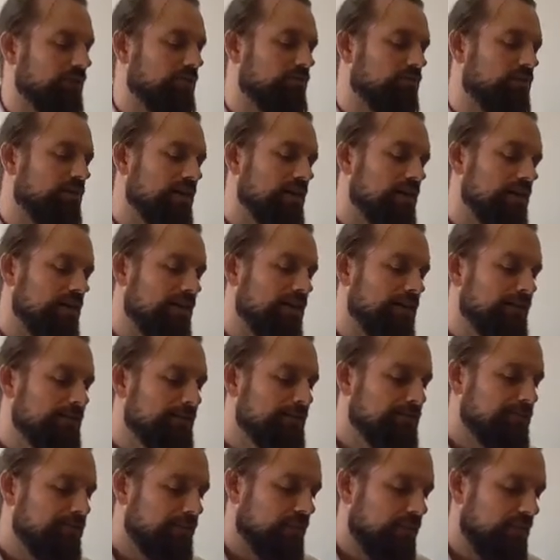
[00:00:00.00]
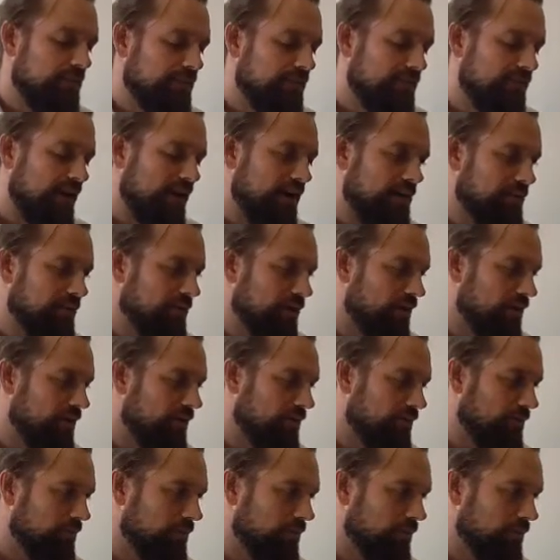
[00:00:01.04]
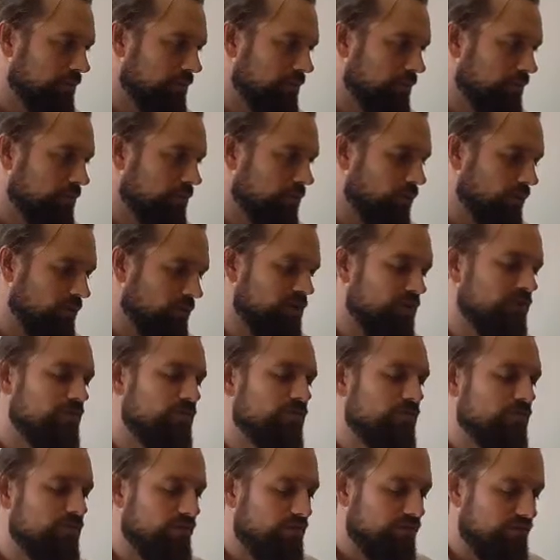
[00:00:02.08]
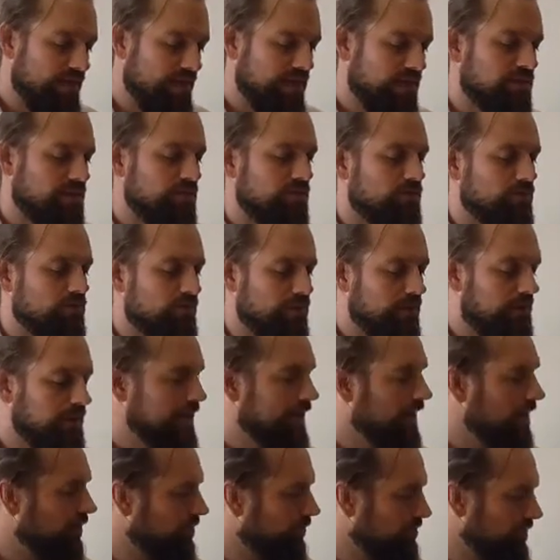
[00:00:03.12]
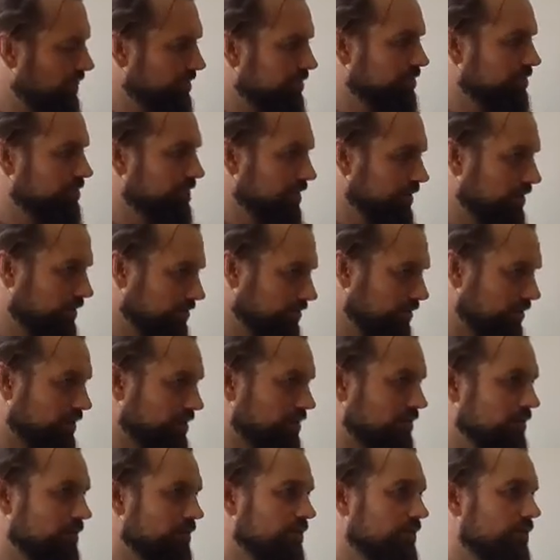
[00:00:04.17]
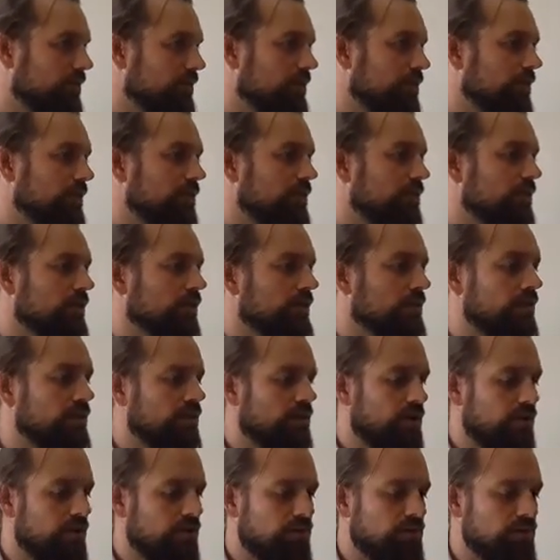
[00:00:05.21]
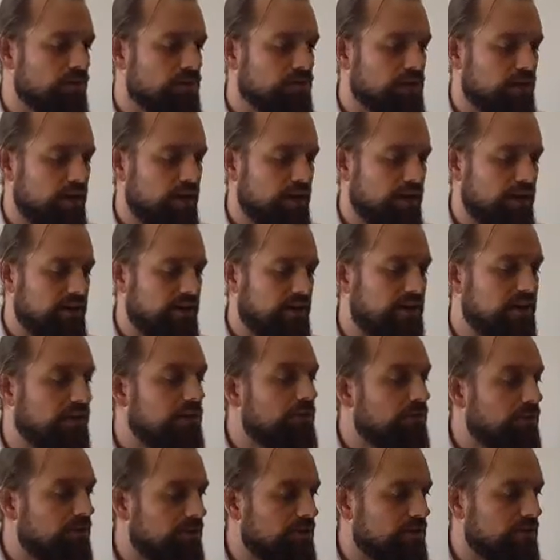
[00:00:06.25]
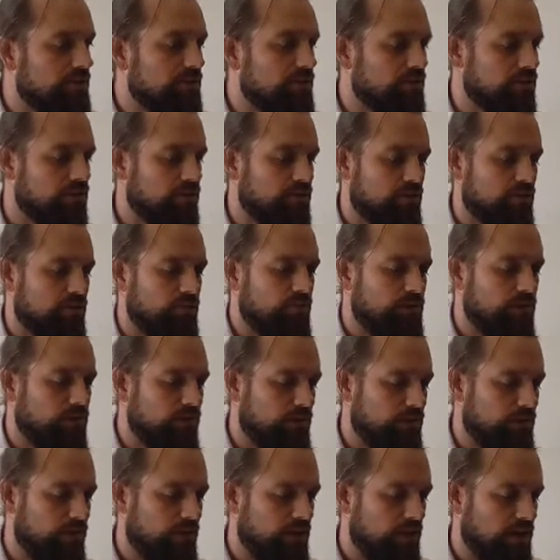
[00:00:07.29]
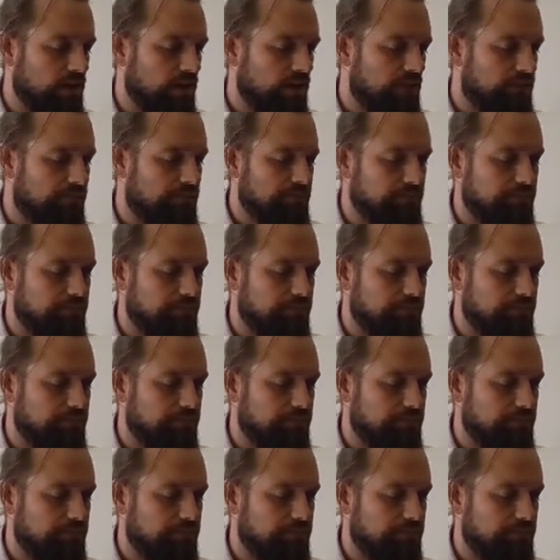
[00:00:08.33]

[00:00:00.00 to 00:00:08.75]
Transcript: And really, that point of reflection really helped him build on those key principles that we were looking at.